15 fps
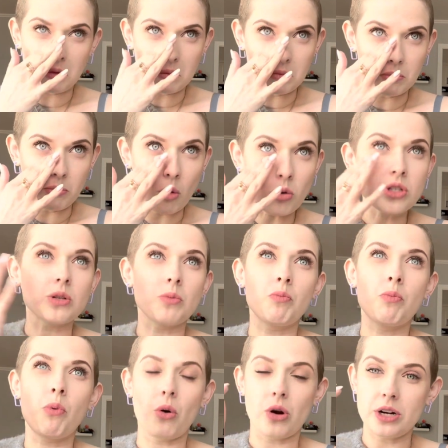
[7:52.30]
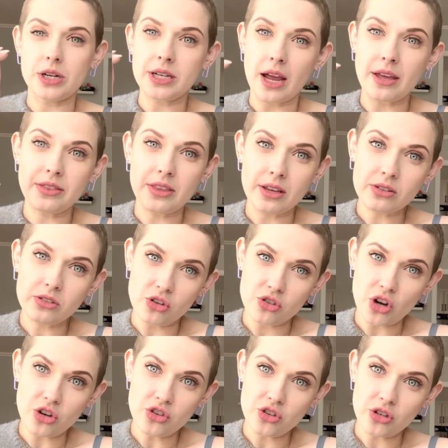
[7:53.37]
most important, I think,
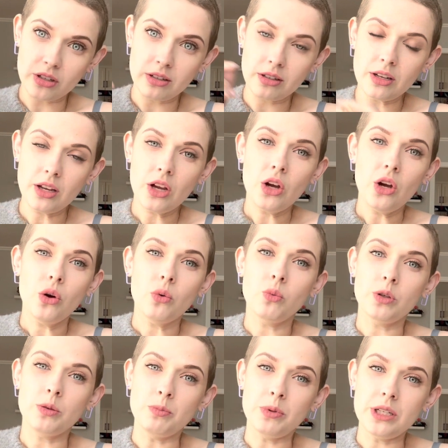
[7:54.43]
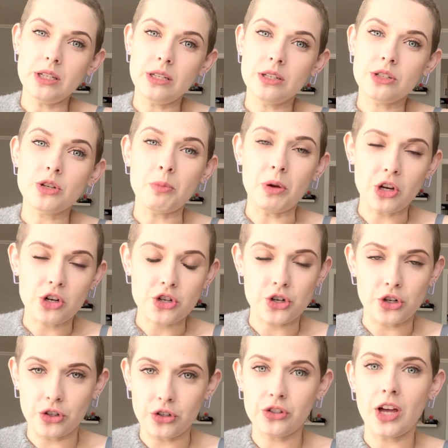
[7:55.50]
suggestion would be to make
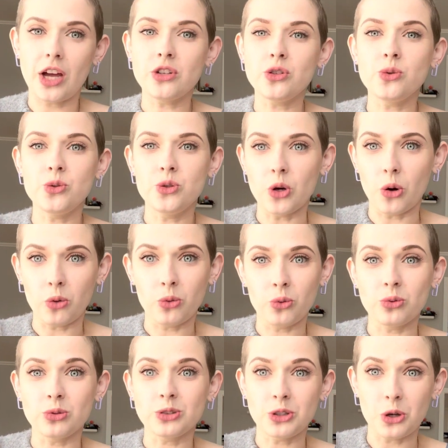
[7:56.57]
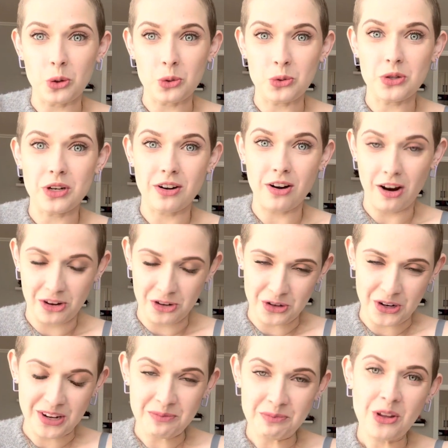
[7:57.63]
sure that you don't go there
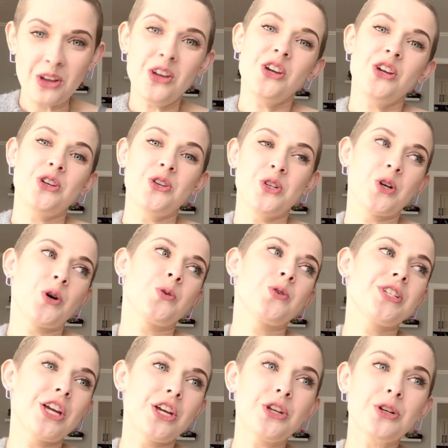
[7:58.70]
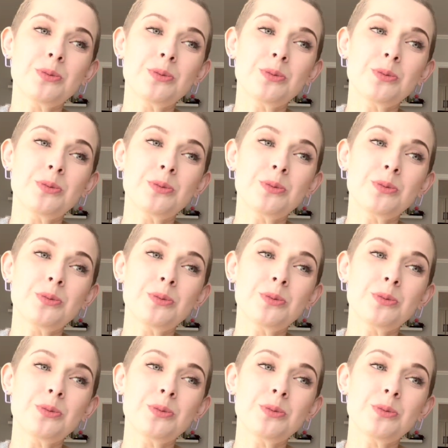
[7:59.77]
hungry. You don't take your